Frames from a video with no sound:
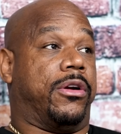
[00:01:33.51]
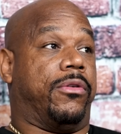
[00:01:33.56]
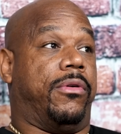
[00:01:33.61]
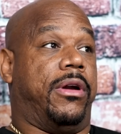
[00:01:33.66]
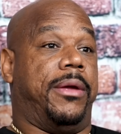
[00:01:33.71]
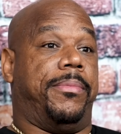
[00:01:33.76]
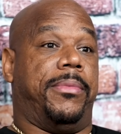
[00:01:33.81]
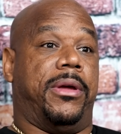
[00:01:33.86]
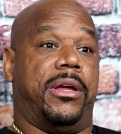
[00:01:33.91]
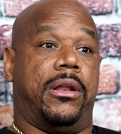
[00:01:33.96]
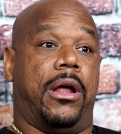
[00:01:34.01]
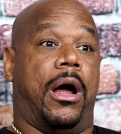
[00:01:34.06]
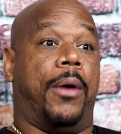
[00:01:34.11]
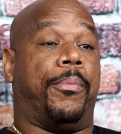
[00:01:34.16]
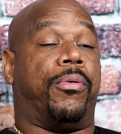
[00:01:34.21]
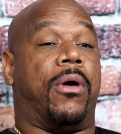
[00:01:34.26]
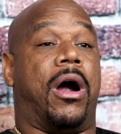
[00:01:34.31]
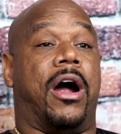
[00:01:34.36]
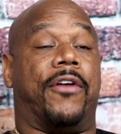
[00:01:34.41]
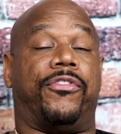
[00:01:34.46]
agreement? A
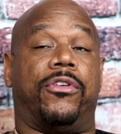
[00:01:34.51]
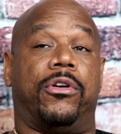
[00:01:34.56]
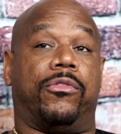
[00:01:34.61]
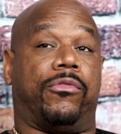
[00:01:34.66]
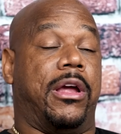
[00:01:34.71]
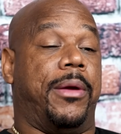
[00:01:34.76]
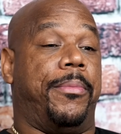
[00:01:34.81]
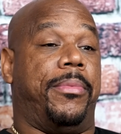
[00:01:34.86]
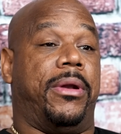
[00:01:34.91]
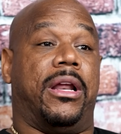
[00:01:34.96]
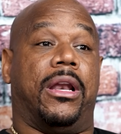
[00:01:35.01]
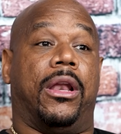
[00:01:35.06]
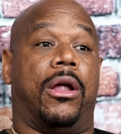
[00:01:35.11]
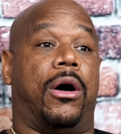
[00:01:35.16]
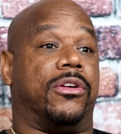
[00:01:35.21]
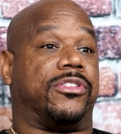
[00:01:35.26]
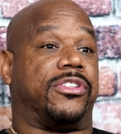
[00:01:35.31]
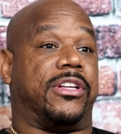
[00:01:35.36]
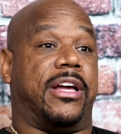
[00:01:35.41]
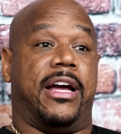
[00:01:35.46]
proffer agreement in
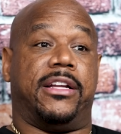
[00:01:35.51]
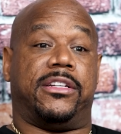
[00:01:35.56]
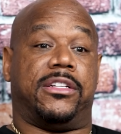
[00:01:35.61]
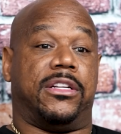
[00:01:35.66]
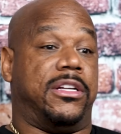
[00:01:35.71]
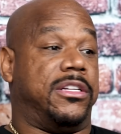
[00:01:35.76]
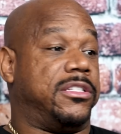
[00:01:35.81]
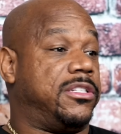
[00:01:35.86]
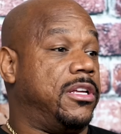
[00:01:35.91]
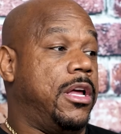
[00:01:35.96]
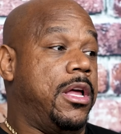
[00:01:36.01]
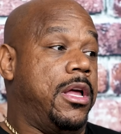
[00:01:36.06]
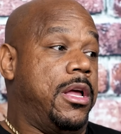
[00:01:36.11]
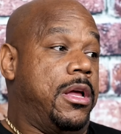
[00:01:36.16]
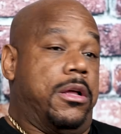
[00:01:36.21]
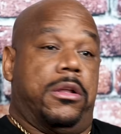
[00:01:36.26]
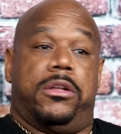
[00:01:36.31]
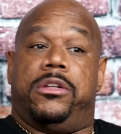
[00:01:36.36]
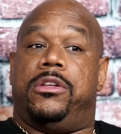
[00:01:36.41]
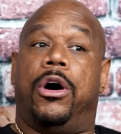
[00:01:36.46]
Los Angeles
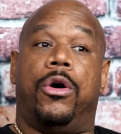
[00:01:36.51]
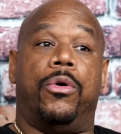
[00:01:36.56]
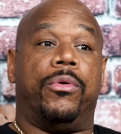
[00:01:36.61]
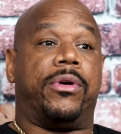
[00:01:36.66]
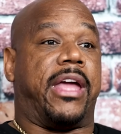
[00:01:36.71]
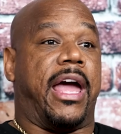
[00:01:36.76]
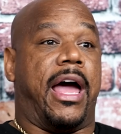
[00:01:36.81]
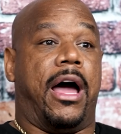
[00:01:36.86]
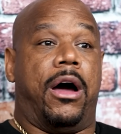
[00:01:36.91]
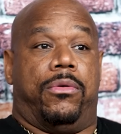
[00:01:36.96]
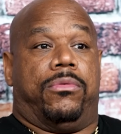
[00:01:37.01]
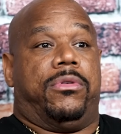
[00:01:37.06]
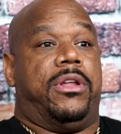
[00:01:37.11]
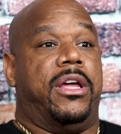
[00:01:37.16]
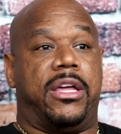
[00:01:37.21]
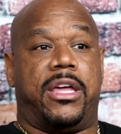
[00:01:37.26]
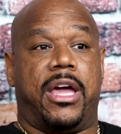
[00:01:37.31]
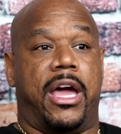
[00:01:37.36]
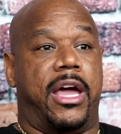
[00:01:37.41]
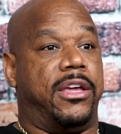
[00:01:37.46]
don't count.
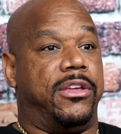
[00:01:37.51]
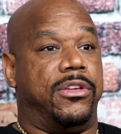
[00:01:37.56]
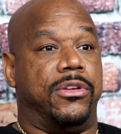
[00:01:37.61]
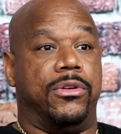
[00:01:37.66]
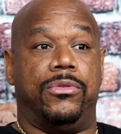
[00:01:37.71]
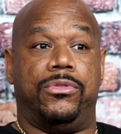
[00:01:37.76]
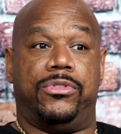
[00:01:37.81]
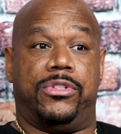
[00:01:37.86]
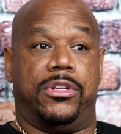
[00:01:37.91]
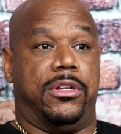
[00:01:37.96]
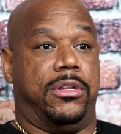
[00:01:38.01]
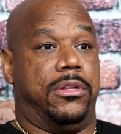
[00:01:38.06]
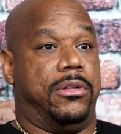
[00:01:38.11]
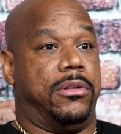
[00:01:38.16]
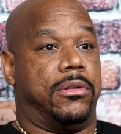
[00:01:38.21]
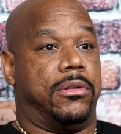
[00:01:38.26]
They can't use it.